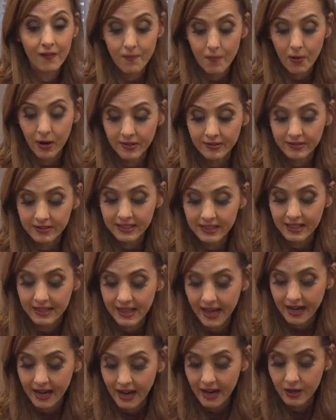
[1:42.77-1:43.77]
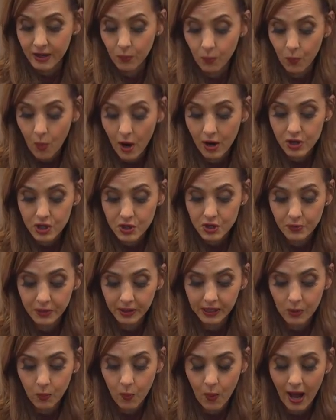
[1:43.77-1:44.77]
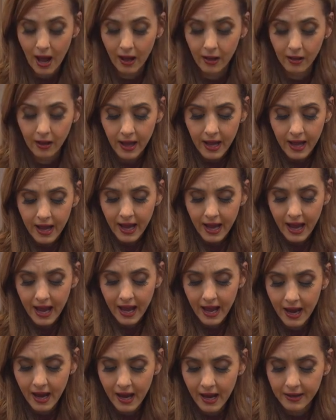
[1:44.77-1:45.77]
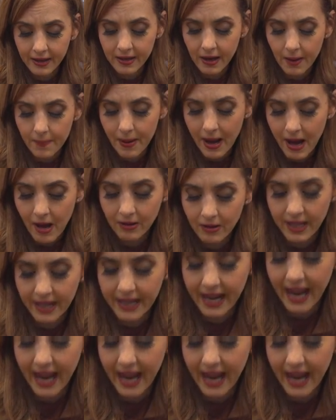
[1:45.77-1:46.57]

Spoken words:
parsley that I washed really well, and about like a